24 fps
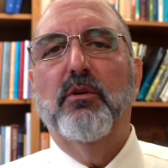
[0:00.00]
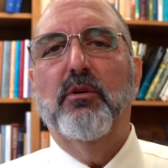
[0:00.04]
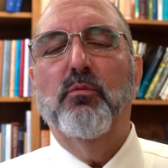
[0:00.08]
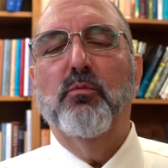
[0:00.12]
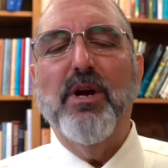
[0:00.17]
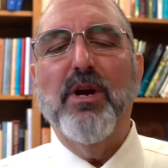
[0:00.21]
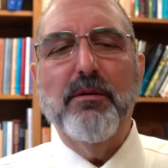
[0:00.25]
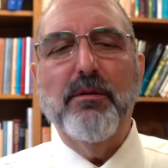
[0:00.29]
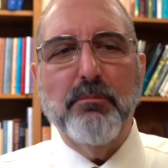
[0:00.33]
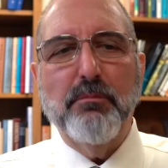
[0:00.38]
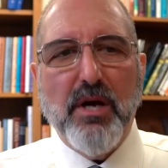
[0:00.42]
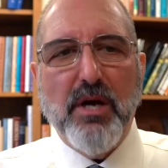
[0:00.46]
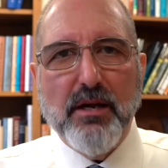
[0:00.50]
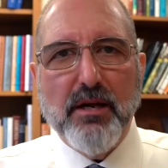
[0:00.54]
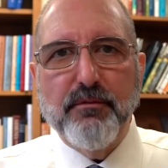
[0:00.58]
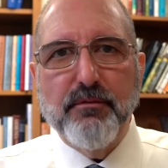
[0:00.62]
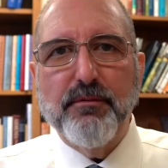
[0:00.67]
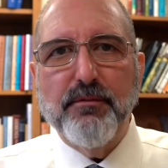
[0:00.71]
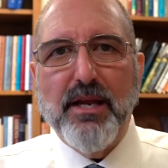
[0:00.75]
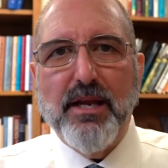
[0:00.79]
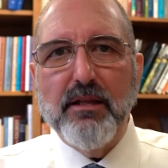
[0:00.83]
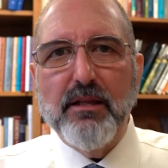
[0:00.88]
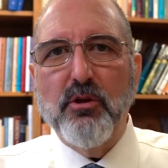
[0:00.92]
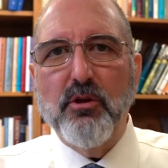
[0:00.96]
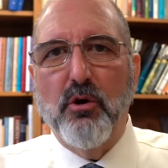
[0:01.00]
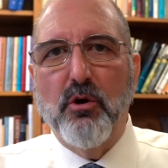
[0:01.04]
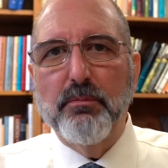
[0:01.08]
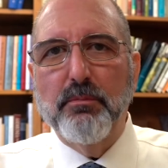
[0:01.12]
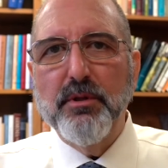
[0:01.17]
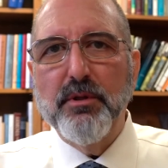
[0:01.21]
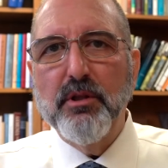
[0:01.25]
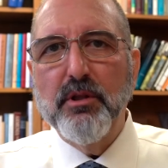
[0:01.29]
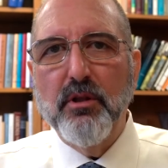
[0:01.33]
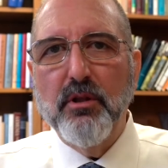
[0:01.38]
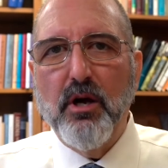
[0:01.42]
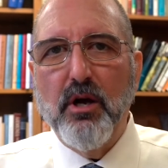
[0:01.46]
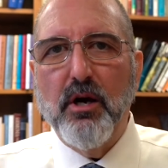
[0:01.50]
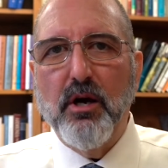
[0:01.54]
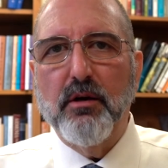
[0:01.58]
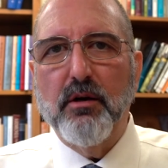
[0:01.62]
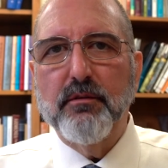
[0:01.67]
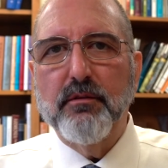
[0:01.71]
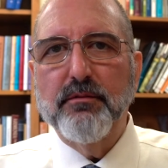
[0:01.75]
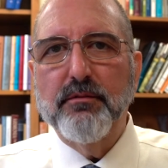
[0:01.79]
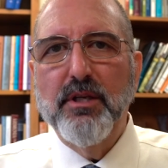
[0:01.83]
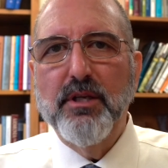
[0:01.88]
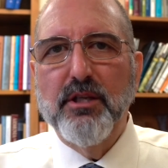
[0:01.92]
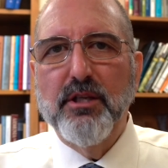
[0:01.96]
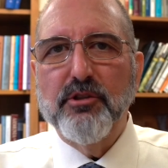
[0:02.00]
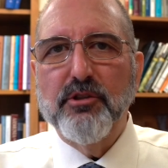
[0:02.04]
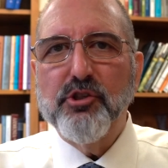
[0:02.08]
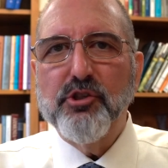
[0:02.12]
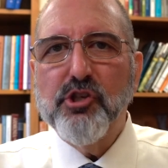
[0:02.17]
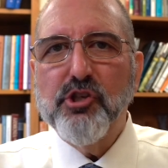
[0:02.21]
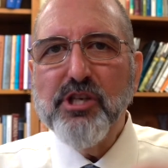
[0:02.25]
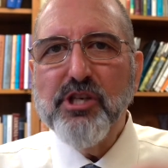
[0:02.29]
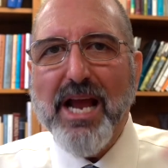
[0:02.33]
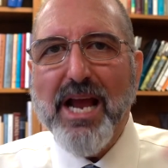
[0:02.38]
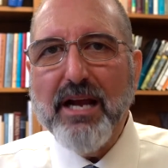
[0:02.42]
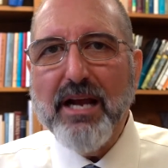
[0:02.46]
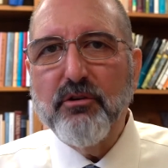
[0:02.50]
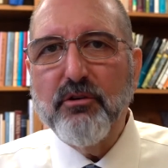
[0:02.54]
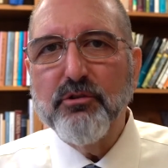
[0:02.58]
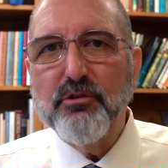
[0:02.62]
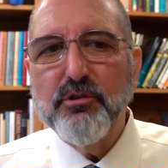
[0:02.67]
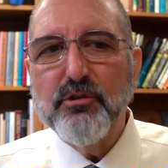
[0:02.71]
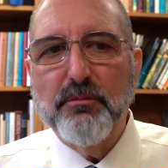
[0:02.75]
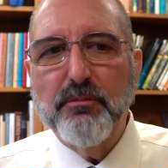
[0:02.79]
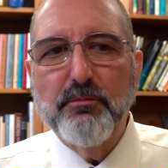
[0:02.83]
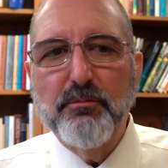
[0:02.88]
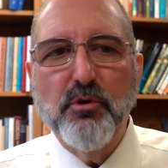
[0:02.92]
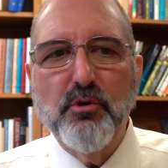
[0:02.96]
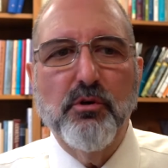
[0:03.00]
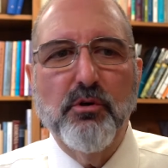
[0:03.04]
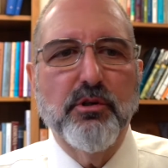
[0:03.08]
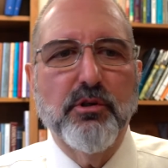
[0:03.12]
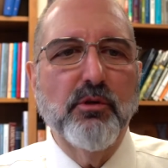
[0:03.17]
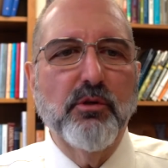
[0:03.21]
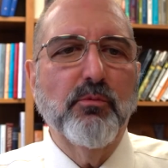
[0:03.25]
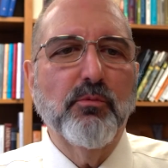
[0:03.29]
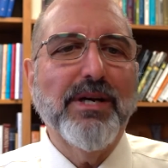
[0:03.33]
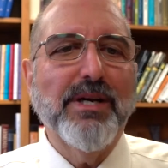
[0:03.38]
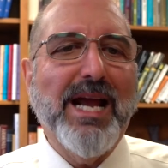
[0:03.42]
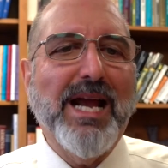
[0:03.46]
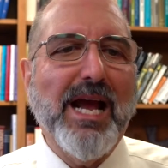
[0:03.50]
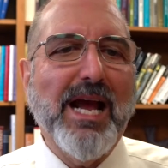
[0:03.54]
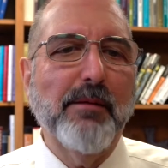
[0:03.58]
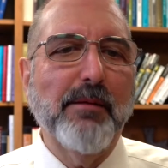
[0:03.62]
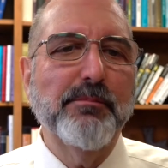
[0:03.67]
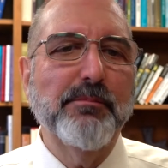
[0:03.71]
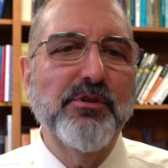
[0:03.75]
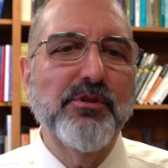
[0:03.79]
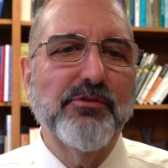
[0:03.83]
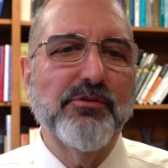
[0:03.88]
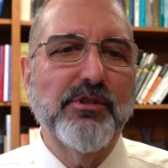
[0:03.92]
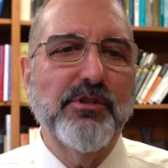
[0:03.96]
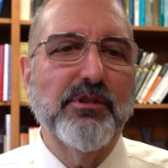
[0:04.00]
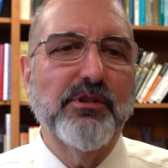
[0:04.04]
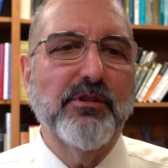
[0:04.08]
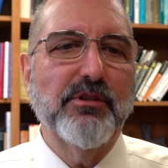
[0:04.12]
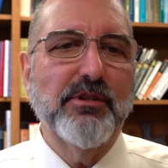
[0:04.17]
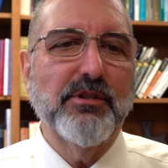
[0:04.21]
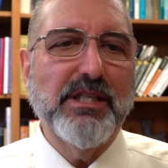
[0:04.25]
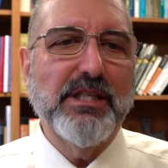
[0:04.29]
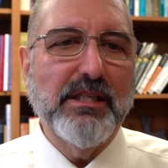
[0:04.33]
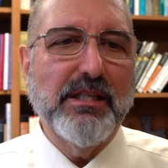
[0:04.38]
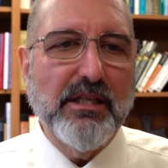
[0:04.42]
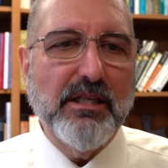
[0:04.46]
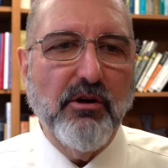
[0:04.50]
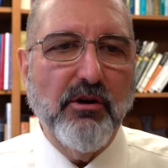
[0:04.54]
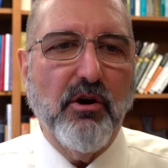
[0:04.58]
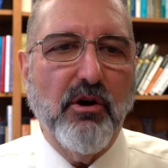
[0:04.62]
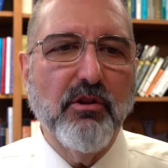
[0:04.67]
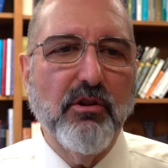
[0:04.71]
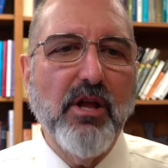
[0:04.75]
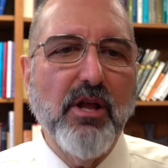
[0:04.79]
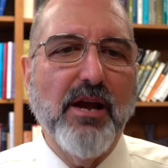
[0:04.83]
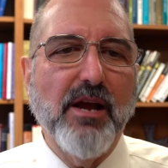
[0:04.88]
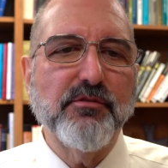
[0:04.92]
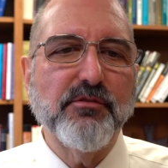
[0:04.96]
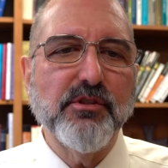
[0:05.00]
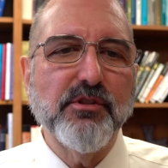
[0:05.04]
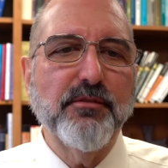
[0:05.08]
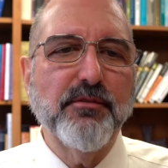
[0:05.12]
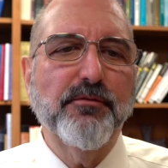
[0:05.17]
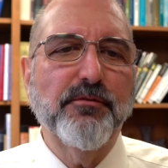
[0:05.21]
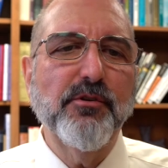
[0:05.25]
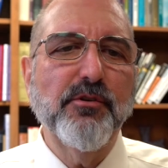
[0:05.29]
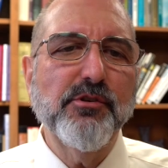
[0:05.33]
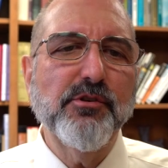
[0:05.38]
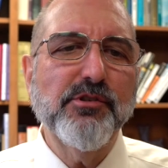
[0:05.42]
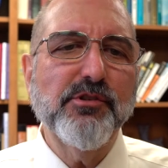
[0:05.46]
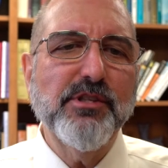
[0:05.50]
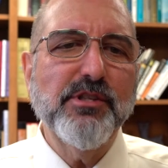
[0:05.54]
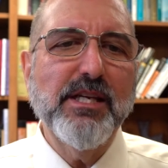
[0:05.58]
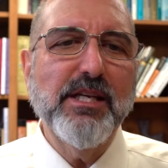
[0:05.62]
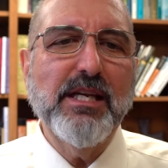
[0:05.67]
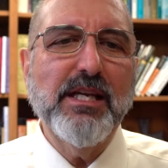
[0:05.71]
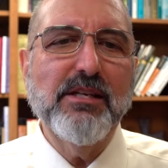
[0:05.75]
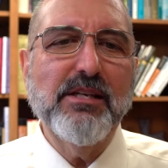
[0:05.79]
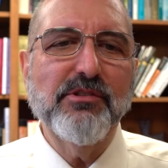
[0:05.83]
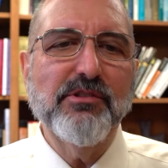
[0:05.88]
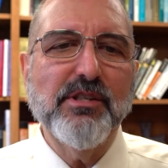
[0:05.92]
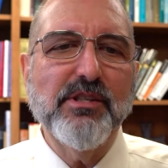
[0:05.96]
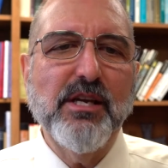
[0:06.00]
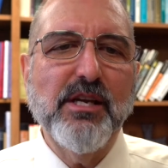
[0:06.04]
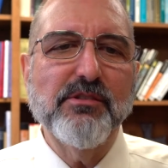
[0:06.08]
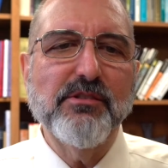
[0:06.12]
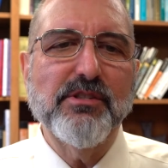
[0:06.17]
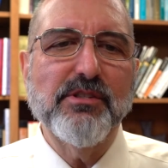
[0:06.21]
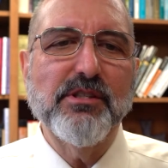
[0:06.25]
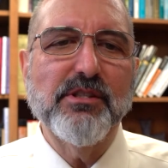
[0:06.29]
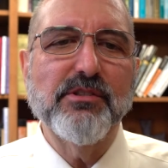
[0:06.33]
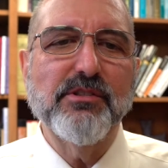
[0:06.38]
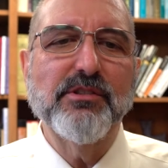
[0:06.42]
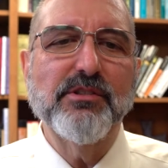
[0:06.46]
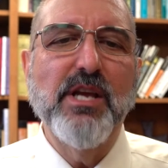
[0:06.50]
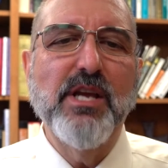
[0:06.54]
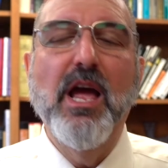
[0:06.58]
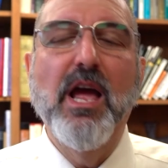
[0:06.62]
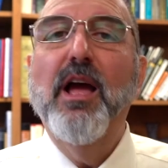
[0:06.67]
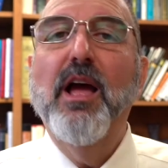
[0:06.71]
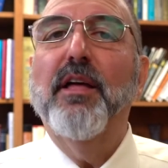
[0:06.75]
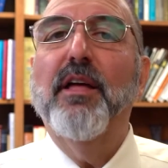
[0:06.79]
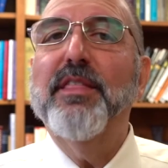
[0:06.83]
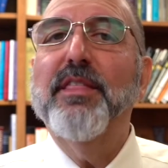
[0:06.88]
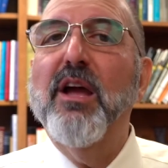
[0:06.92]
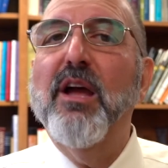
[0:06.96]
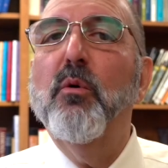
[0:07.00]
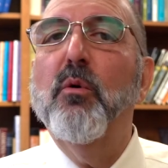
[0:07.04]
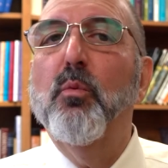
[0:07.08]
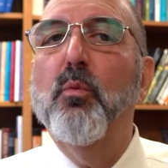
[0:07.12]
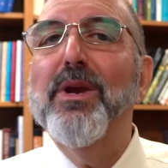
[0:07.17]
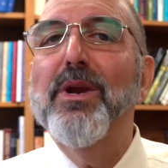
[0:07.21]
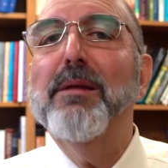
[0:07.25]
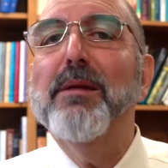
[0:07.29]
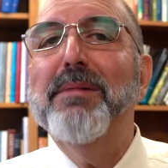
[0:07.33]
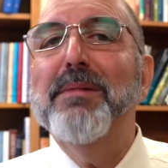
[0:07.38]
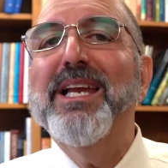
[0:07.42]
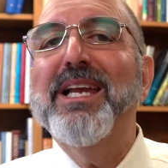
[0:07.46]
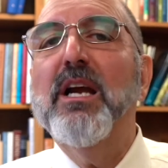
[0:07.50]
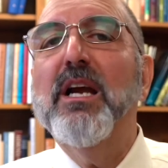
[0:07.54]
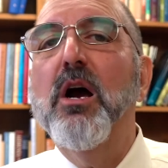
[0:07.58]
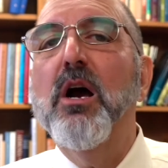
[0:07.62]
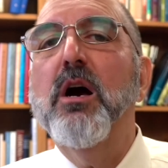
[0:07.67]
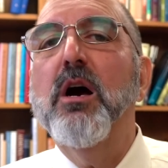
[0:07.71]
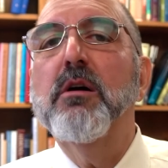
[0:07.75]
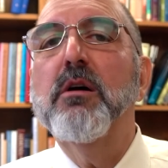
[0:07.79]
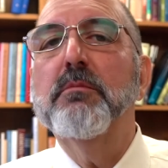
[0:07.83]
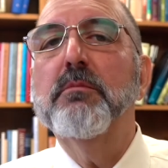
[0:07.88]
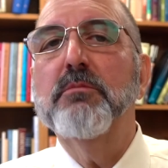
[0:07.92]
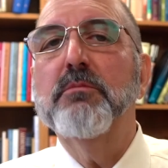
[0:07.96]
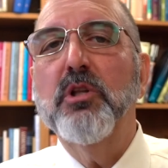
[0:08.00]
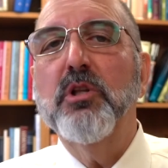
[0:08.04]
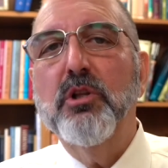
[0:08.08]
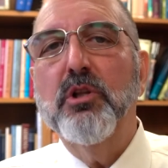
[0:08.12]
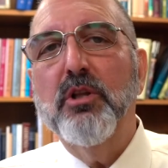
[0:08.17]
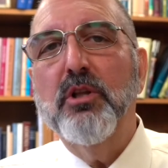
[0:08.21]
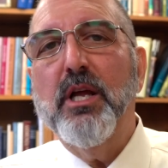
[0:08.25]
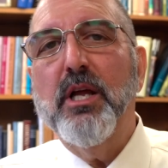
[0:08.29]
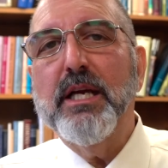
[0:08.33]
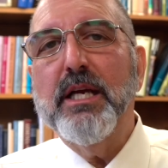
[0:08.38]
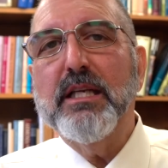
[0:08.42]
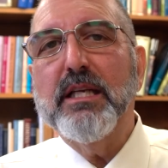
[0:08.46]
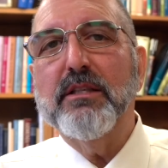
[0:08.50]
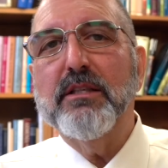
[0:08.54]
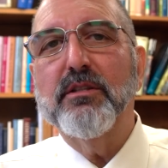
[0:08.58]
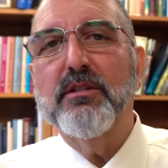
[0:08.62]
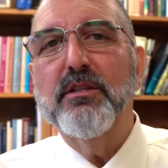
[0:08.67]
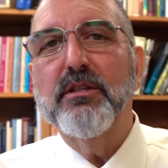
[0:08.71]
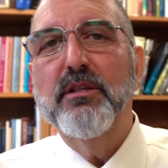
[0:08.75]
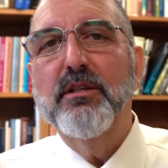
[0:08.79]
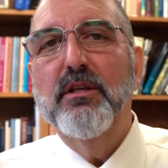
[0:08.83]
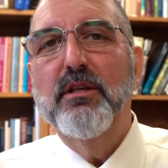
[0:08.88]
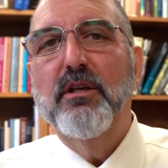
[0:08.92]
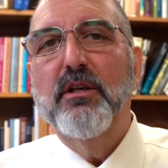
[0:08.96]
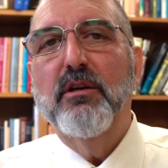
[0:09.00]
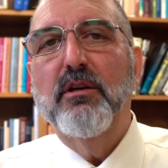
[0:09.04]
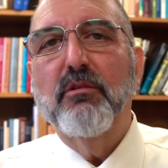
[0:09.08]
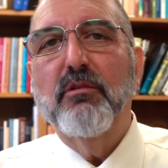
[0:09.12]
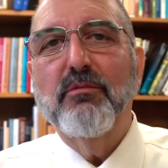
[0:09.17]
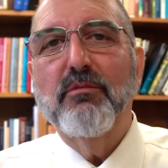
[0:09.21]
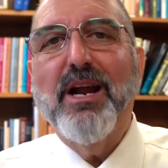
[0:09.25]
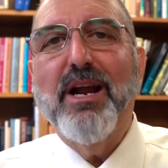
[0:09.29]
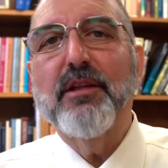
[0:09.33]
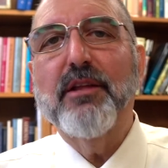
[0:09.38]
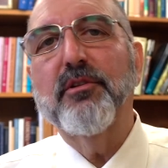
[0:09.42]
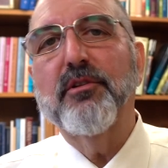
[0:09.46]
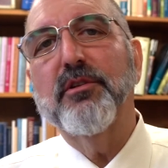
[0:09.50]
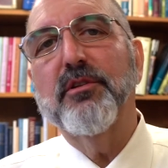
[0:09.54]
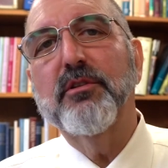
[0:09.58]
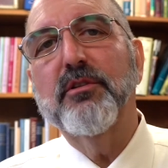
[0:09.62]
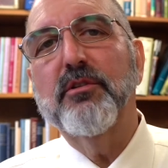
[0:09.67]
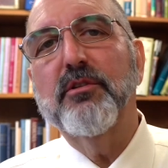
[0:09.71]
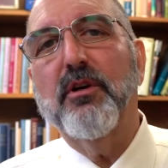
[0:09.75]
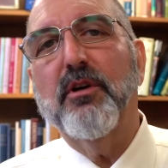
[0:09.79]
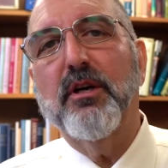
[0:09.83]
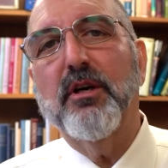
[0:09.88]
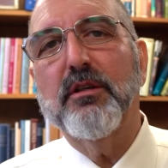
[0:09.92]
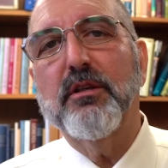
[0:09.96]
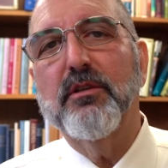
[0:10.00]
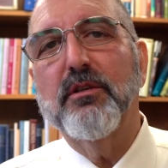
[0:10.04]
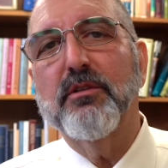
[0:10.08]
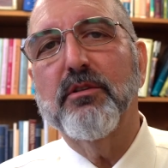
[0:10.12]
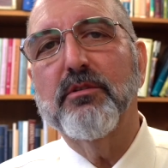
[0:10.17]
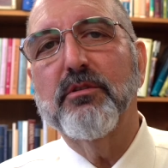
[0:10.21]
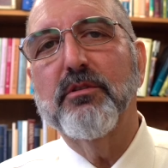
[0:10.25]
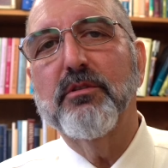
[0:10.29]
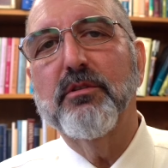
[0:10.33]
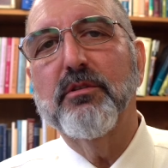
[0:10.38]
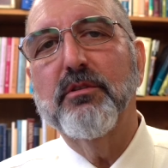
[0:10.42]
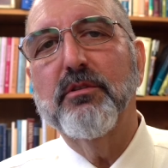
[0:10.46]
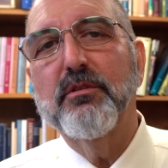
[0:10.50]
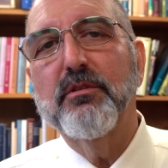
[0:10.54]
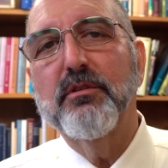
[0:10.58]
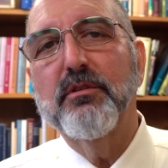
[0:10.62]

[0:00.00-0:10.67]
When, by faith, hope, and love, the shackles are broken, what happens in our lives? And the first thing he says is that we become light rather than darkness.